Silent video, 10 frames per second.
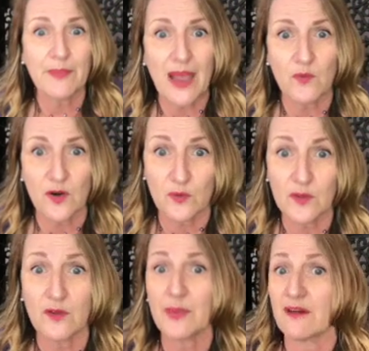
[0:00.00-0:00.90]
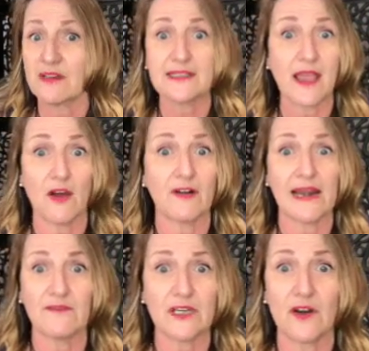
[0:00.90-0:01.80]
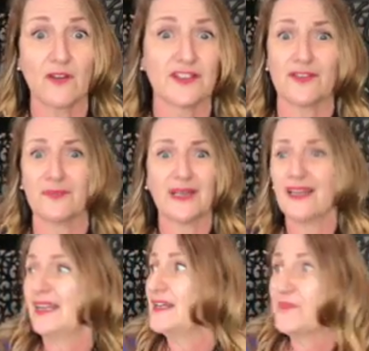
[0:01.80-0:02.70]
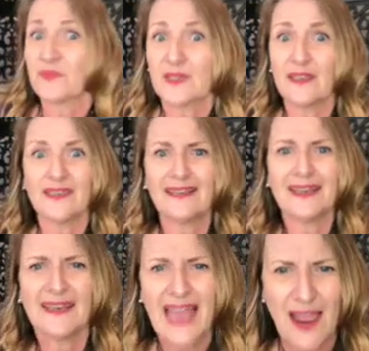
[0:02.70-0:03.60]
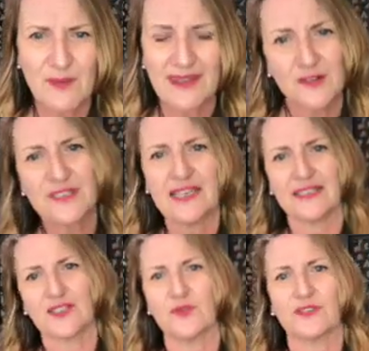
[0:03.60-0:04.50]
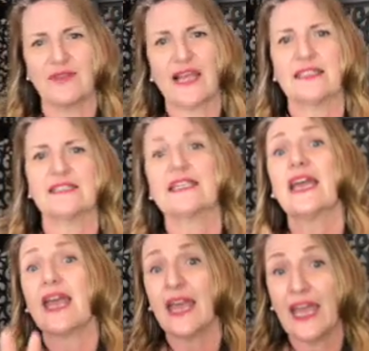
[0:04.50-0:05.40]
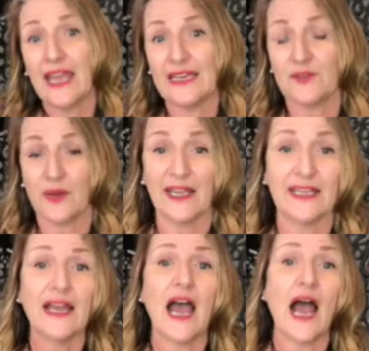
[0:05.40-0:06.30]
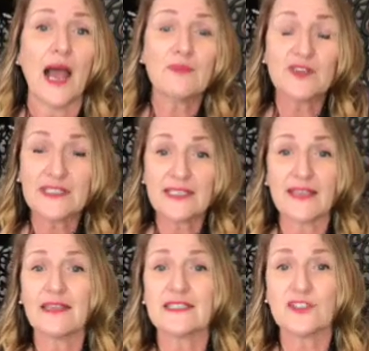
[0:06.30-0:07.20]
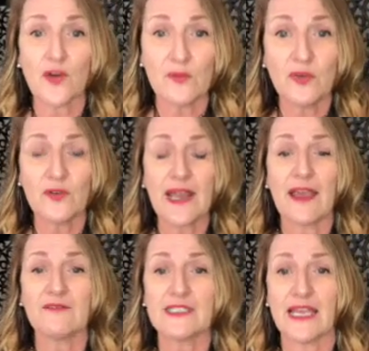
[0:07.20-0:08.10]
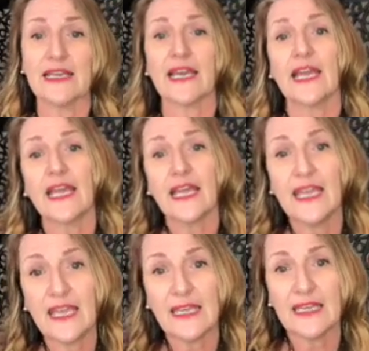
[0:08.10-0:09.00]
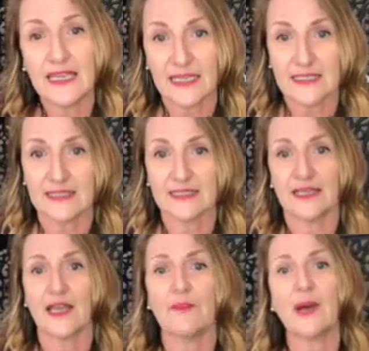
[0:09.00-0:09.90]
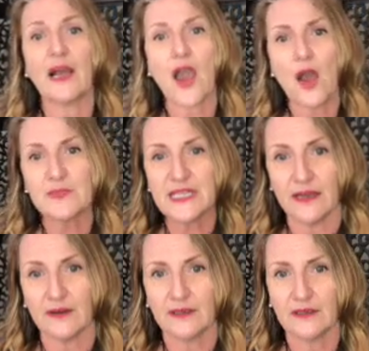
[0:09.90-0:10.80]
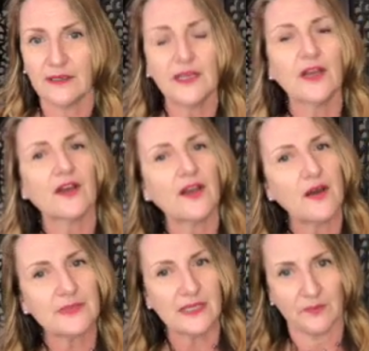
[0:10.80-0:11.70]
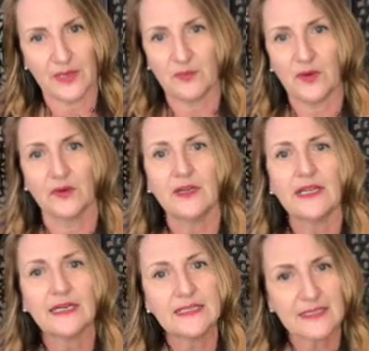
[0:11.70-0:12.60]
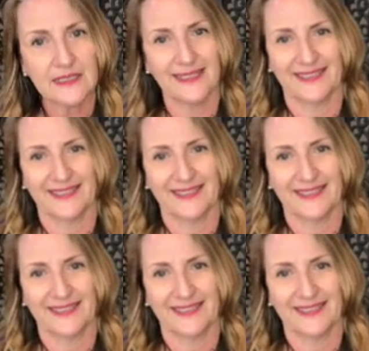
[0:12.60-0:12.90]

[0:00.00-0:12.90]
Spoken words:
at work with her parents at our 11 o'clock Zoom. Yeah, how are those test scores valid? Anyway, I'm not saying that it's not important to have data. It is. But calm down. Calm down, people. Listen,